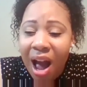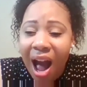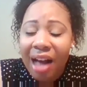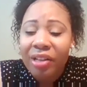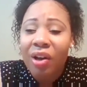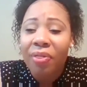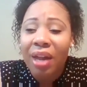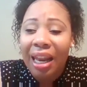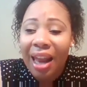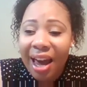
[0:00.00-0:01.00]
I saw the
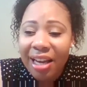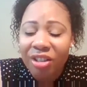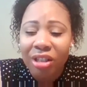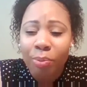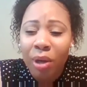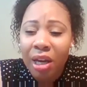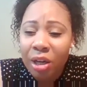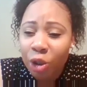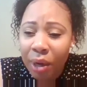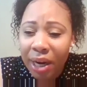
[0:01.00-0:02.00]
light just
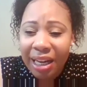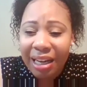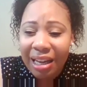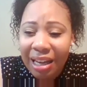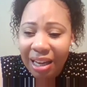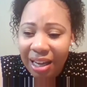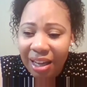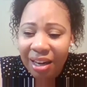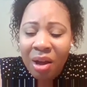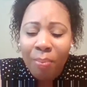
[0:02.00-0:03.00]
penetrating in,
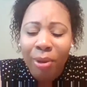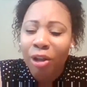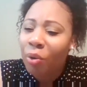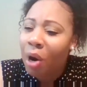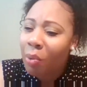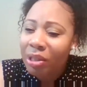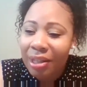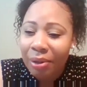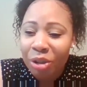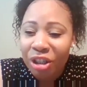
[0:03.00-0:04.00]
but the door was
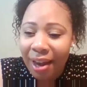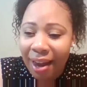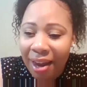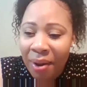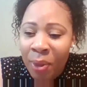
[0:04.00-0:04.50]
still shut.